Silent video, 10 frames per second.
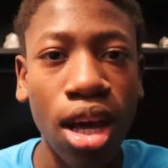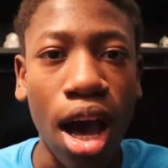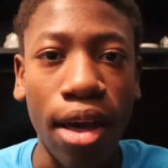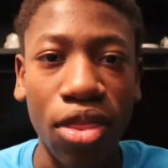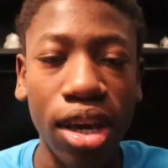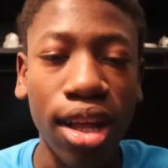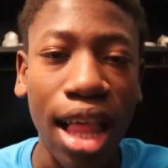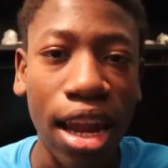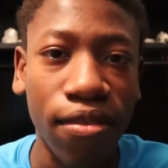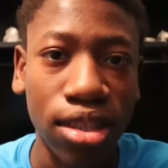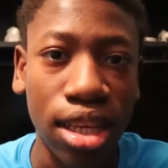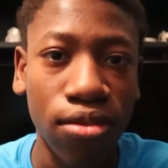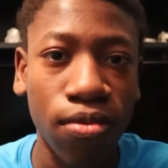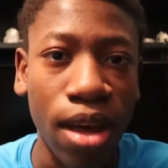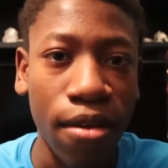I think a lot of
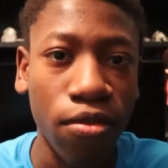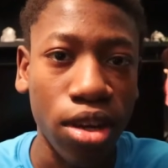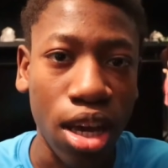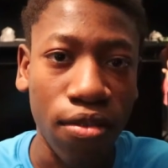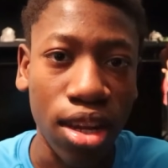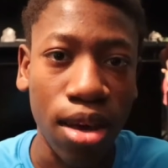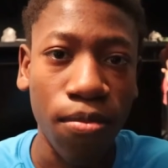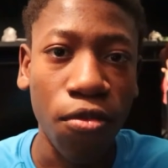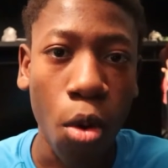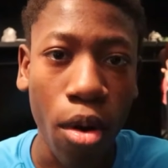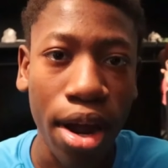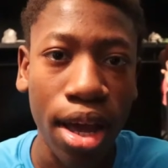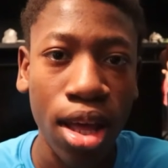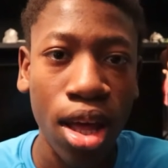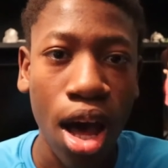us have forgiven him for it.